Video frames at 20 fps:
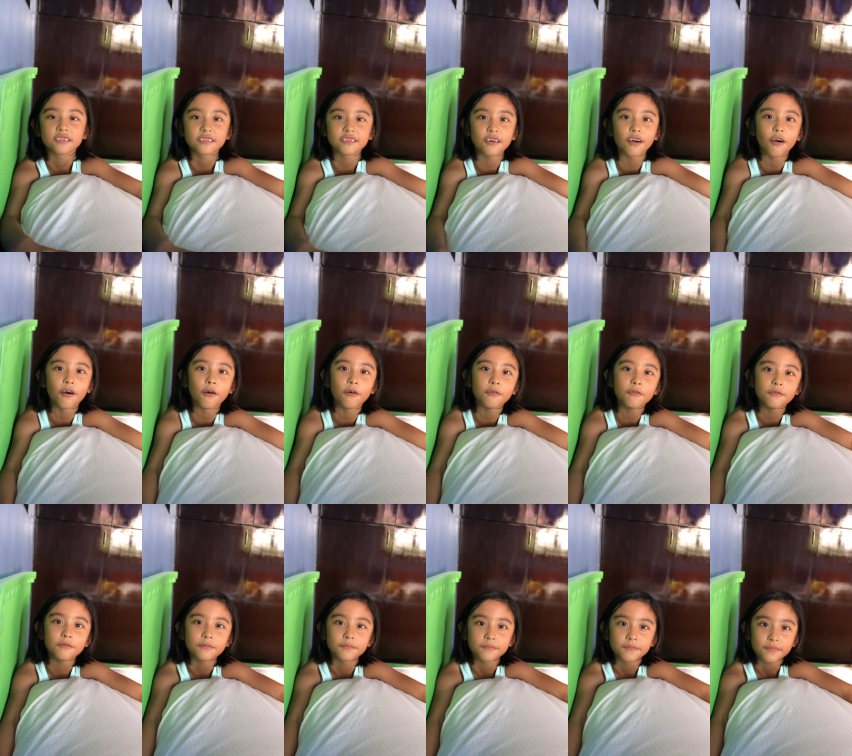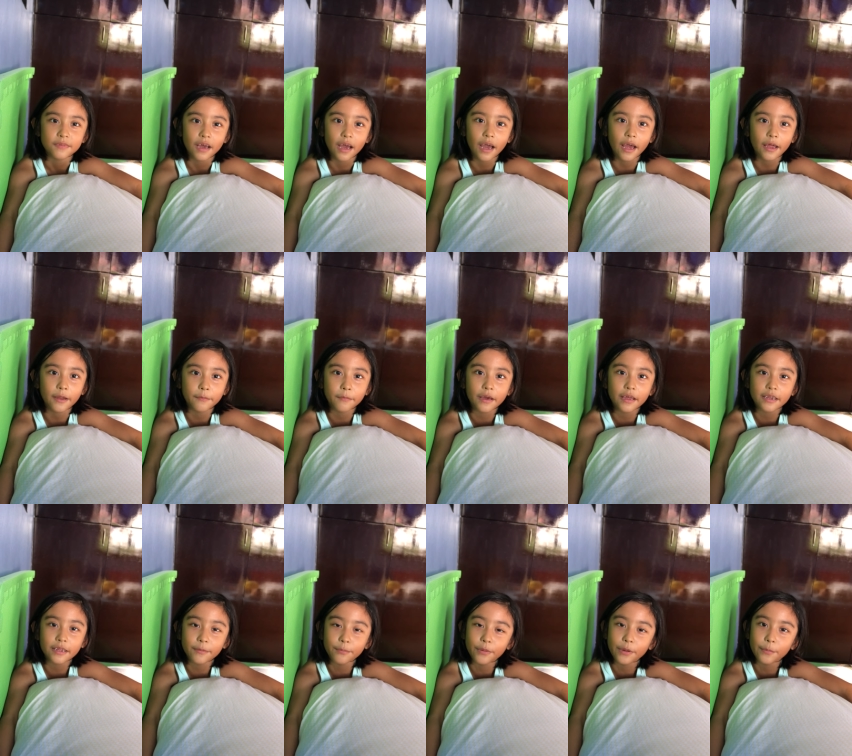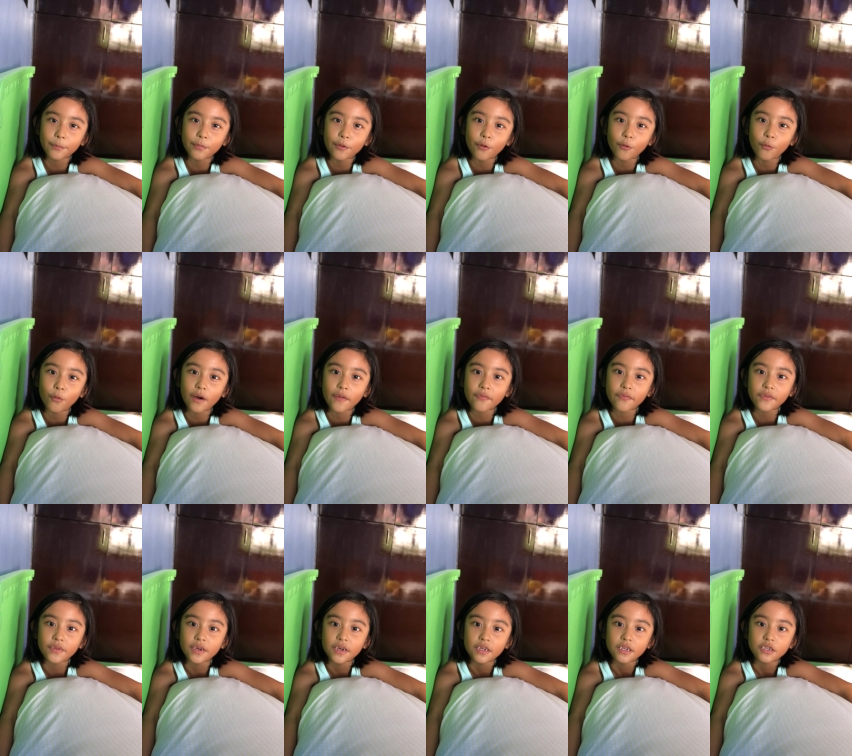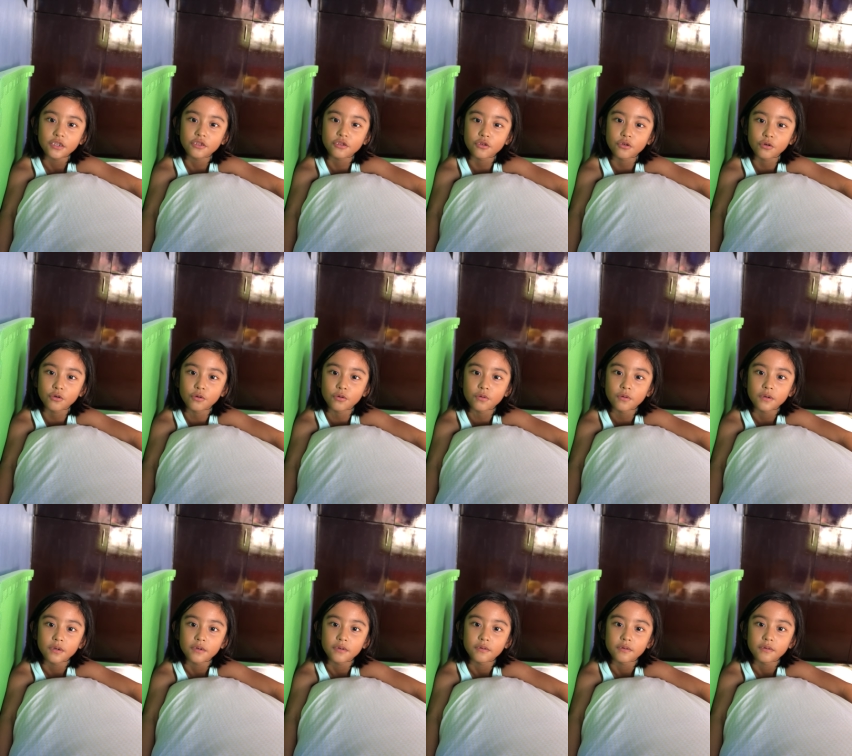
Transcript: so and many people went to